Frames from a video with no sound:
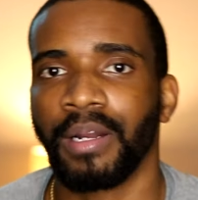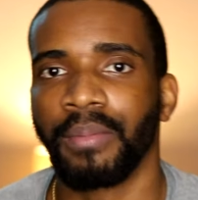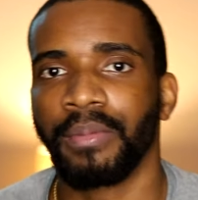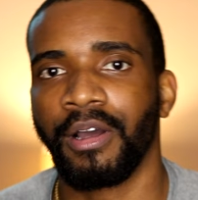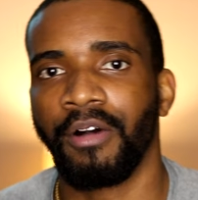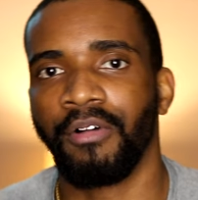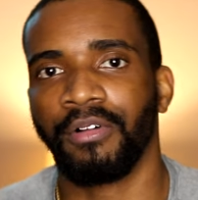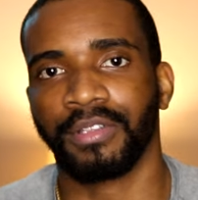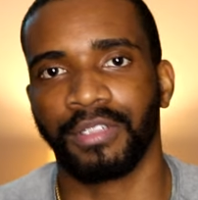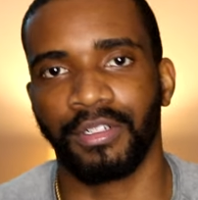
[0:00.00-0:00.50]
I'm
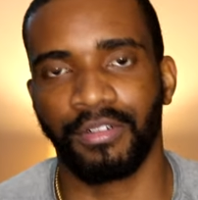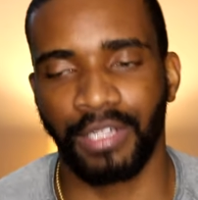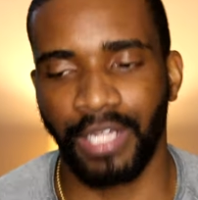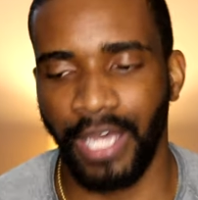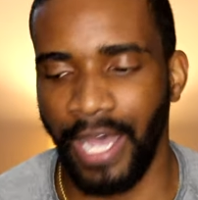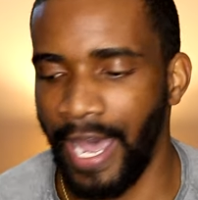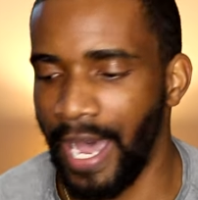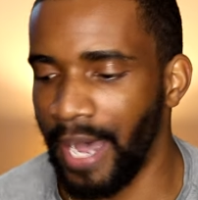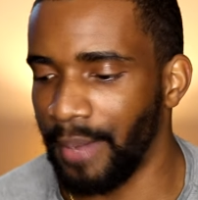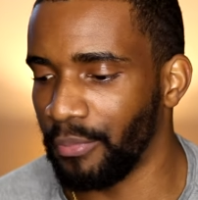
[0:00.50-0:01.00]
going through
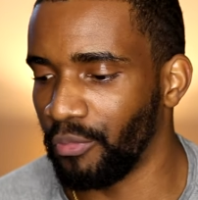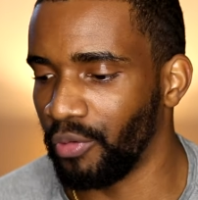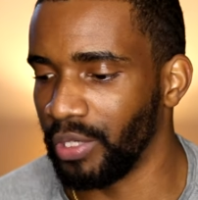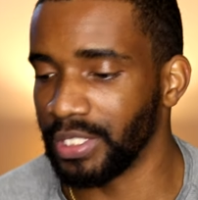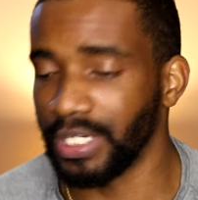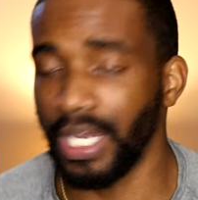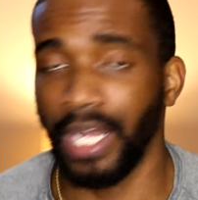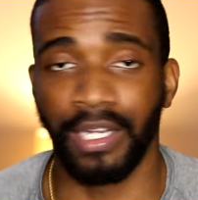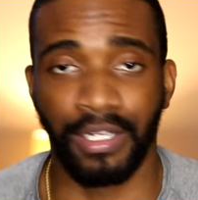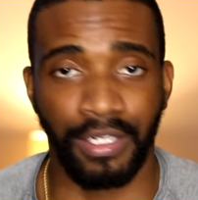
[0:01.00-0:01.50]
the app,
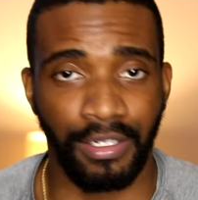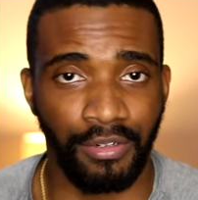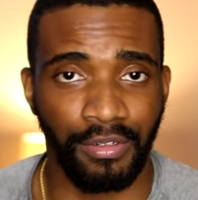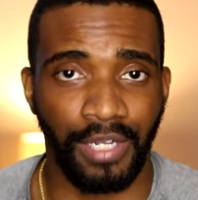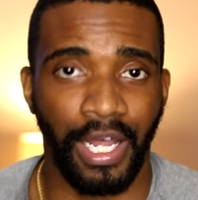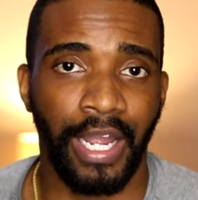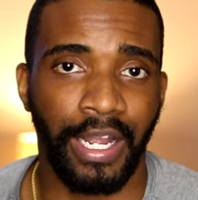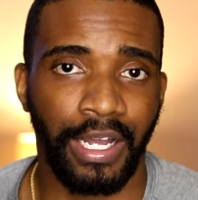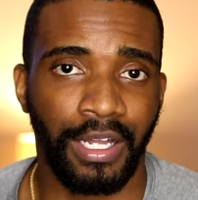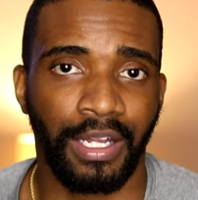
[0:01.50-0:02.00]
which I do
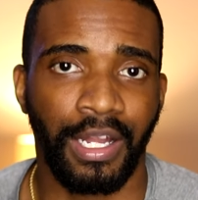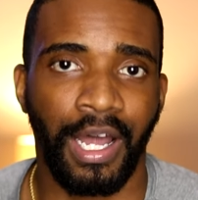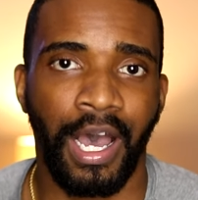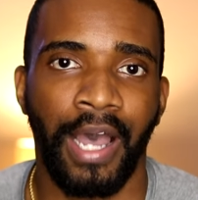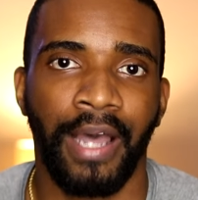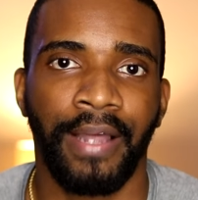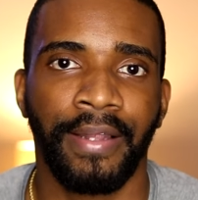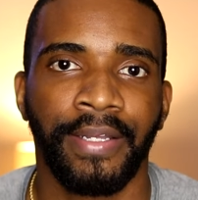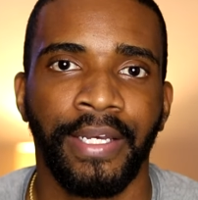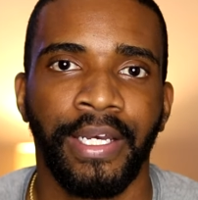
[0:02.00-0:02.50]
like a
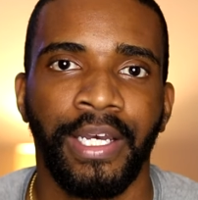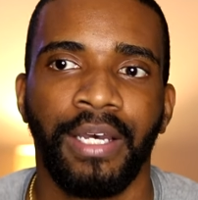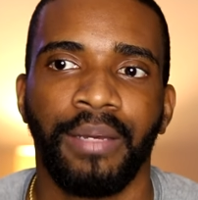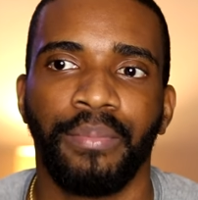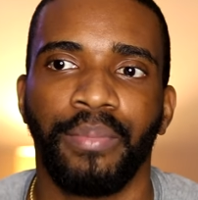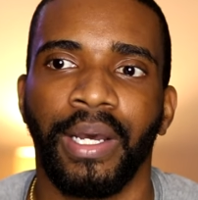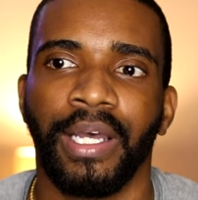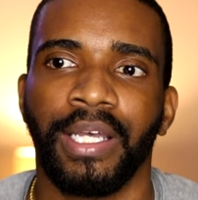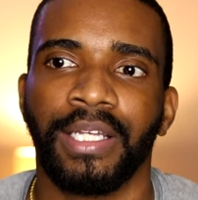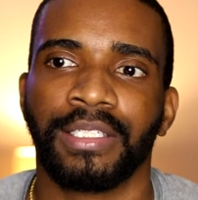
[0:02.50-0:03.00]
lot,
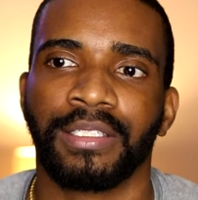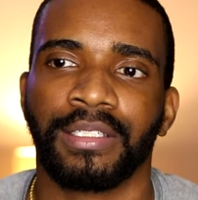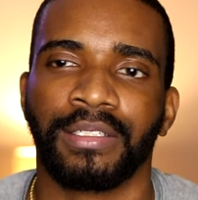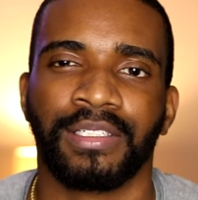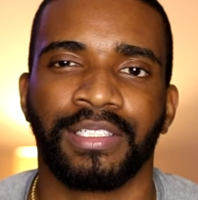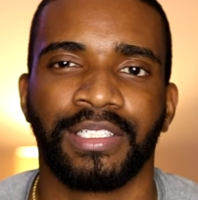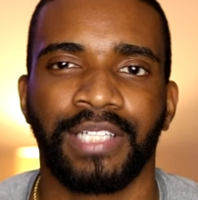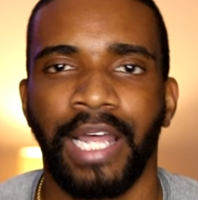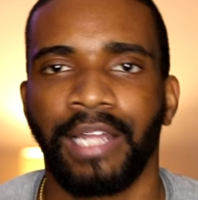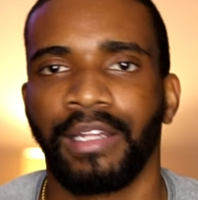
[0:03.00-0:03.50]
but it's a
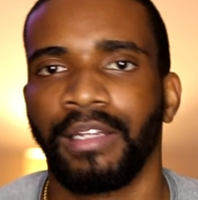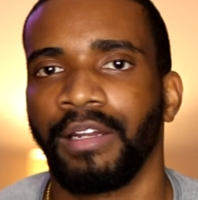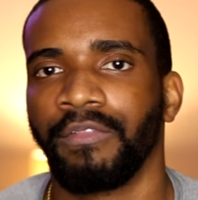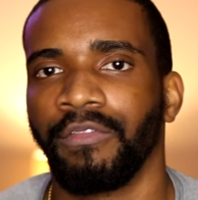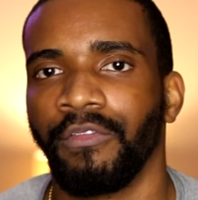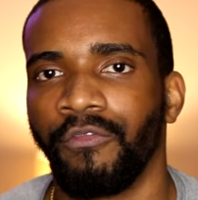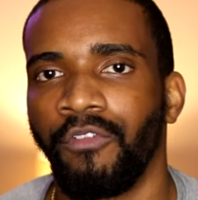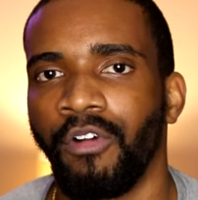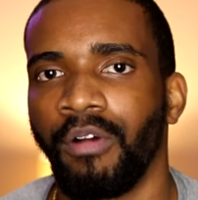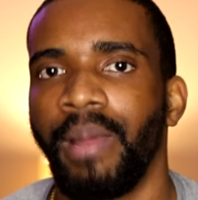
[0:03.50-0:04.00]
slightly
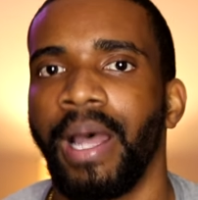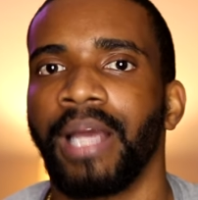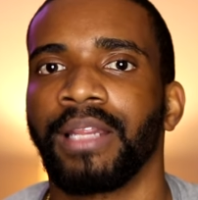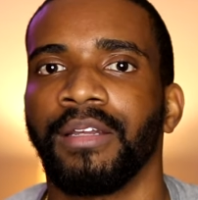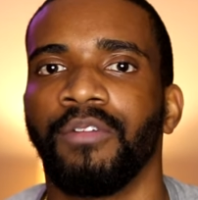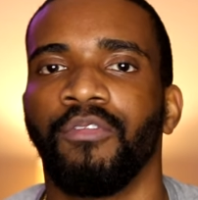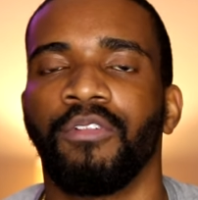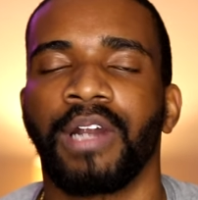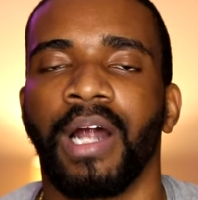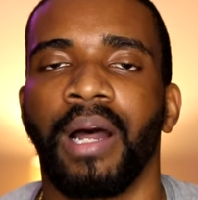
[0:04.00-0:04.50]
different format
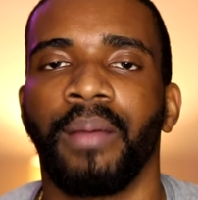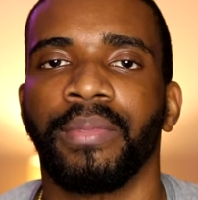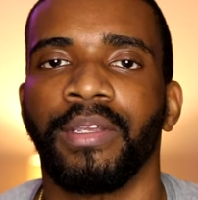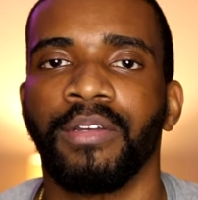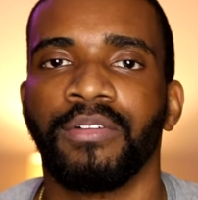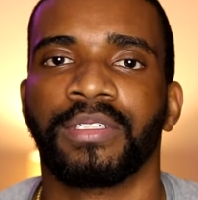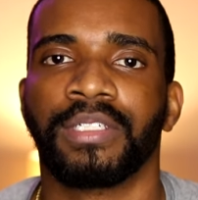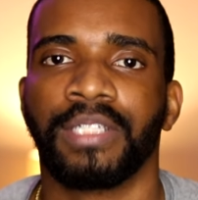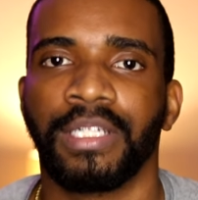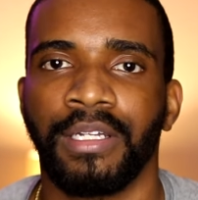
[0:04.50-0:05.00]
than what I'm
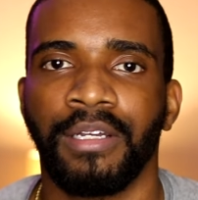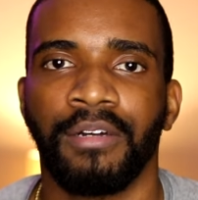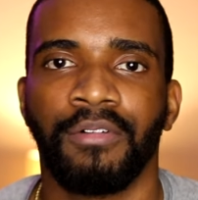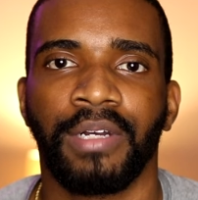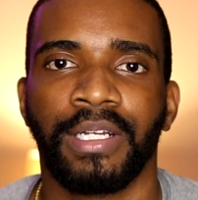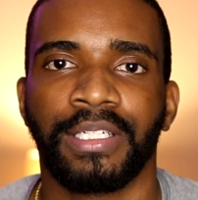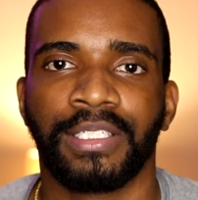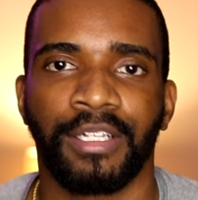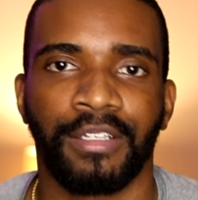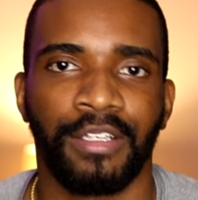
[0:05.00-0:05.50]
used to
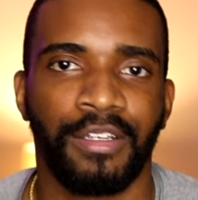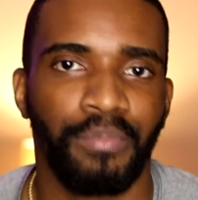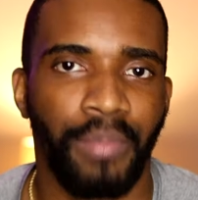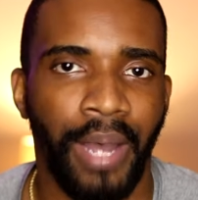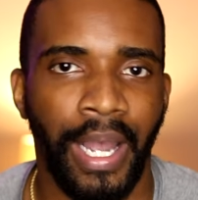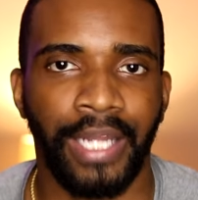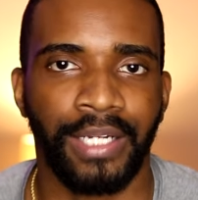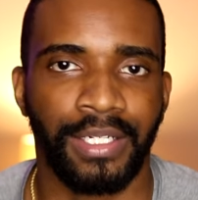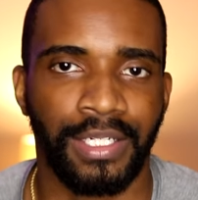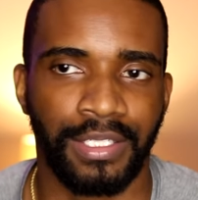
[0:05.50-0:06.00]
doing. So you
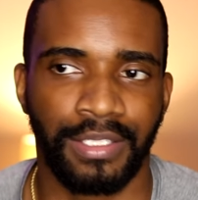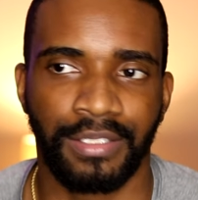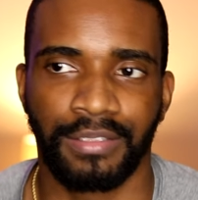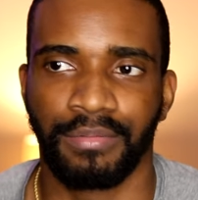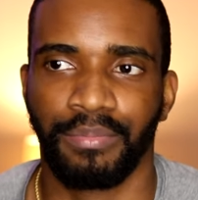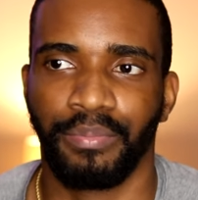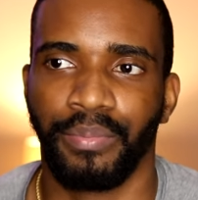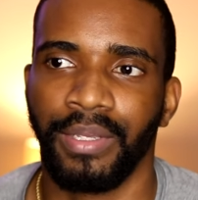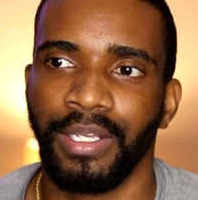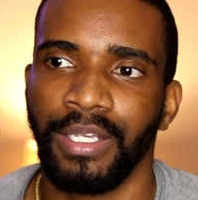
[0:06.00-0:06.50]
might just
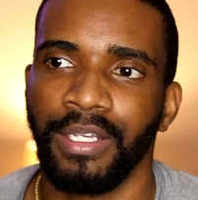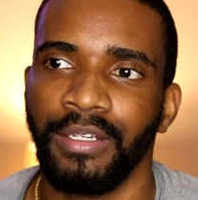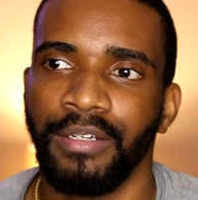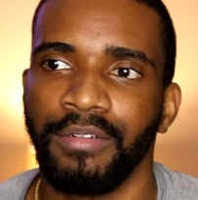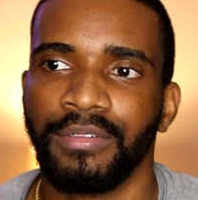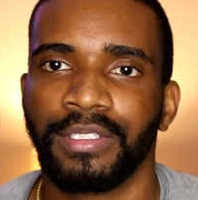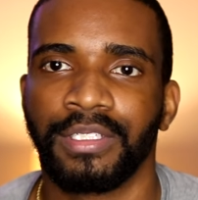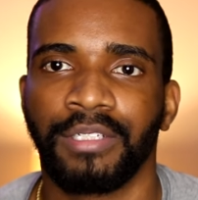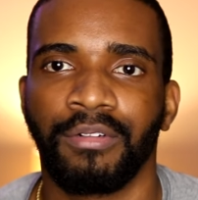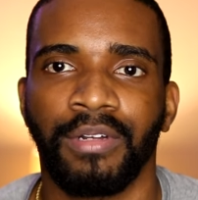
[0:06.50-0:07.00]
be
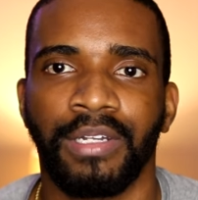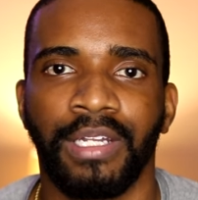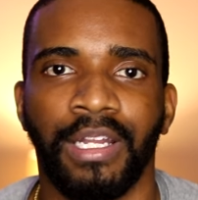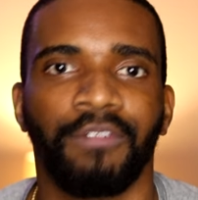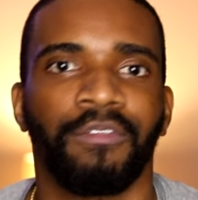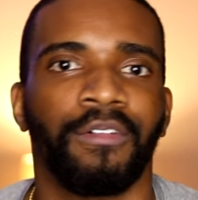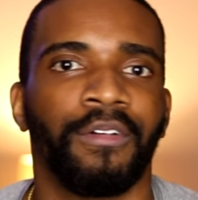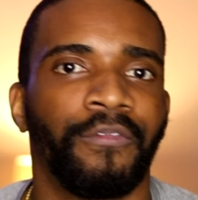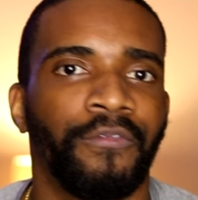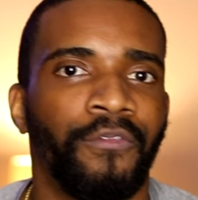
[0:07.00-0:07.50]
used to a
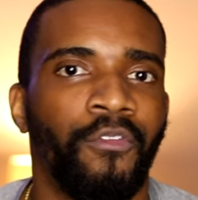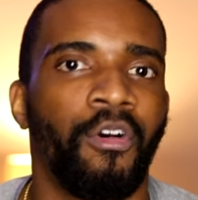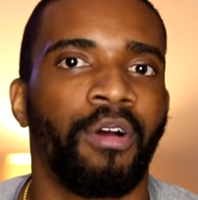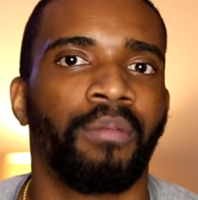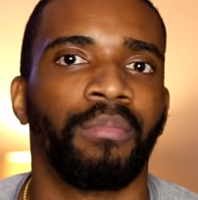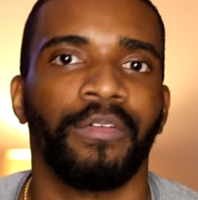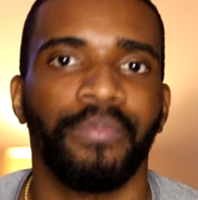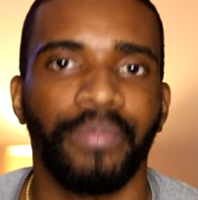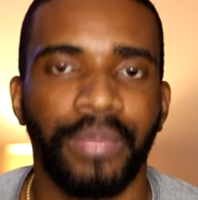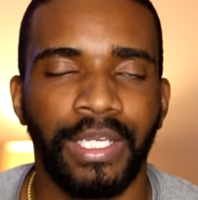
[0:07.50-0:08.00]
different
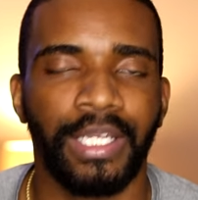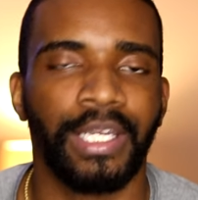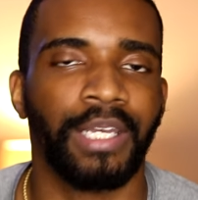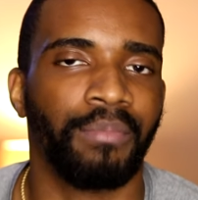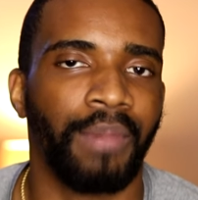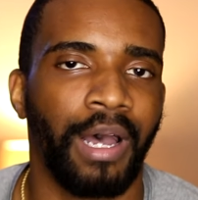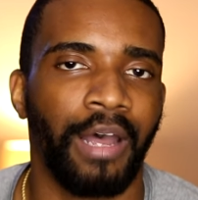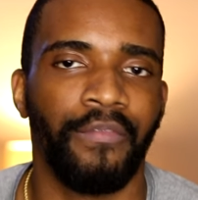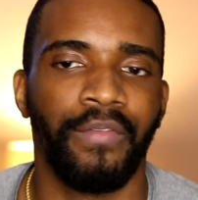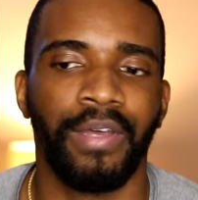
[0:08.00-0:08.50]
form of me in
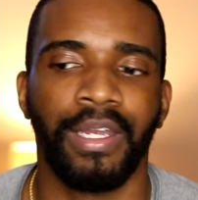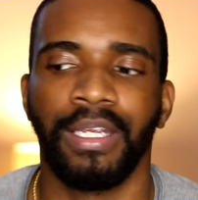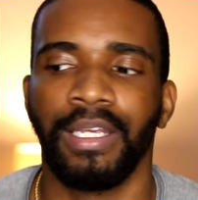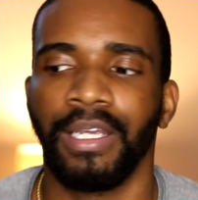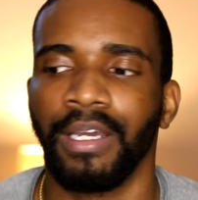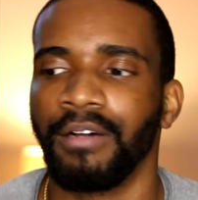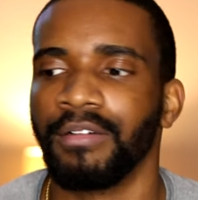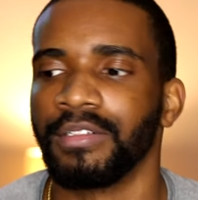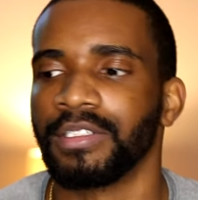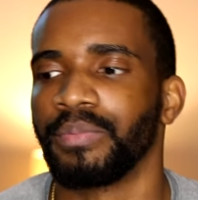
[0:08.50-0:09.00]
my
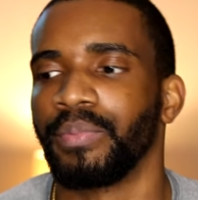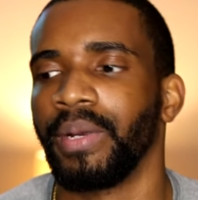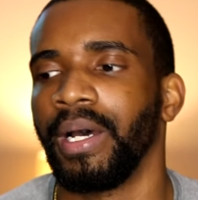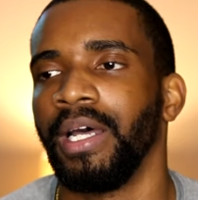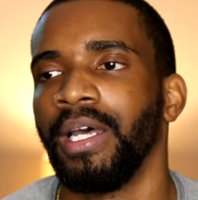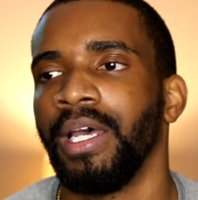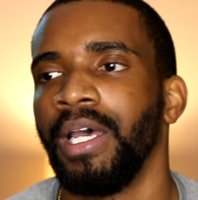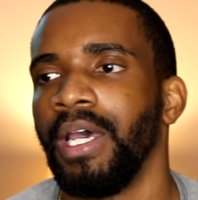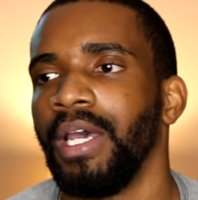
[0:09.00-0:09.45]
videos. But